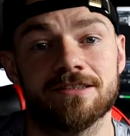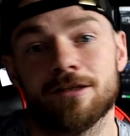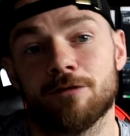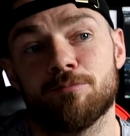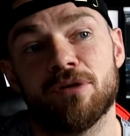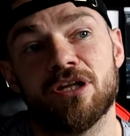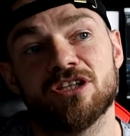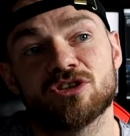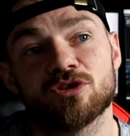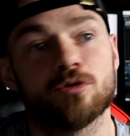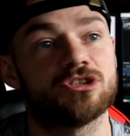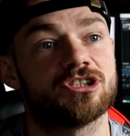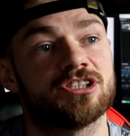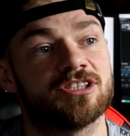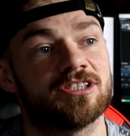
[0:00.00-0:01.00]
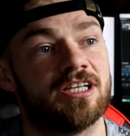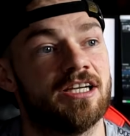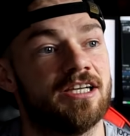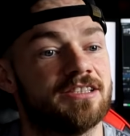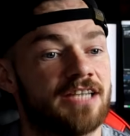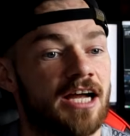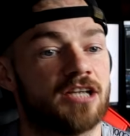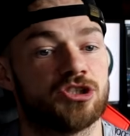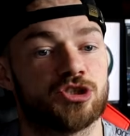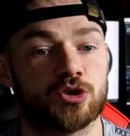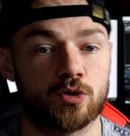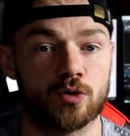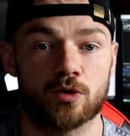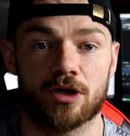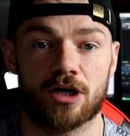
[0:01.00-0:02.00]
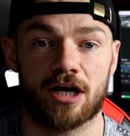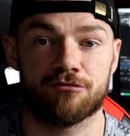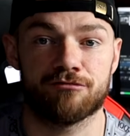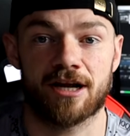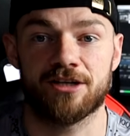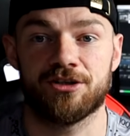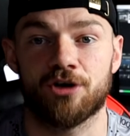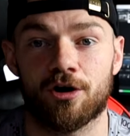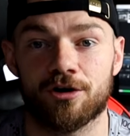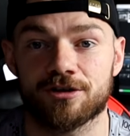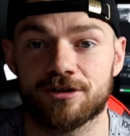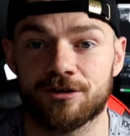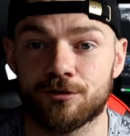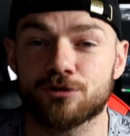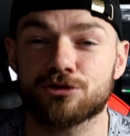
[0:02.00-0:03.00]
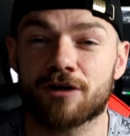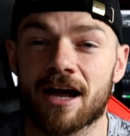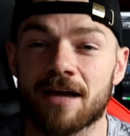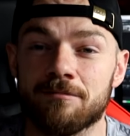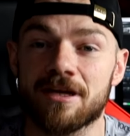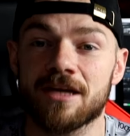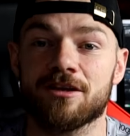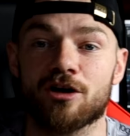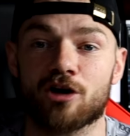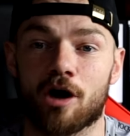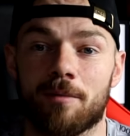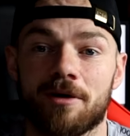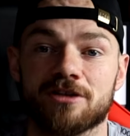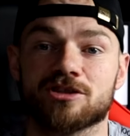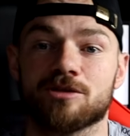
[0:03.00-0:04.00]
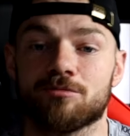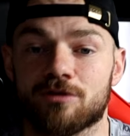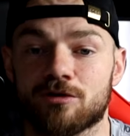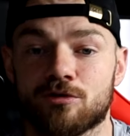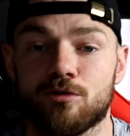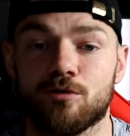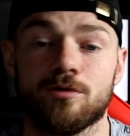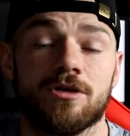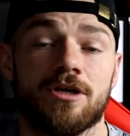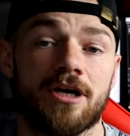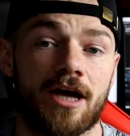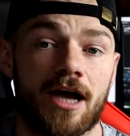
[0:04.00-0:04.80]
Now please don't just say Tancho red dot, you know, try and make your comment something cool,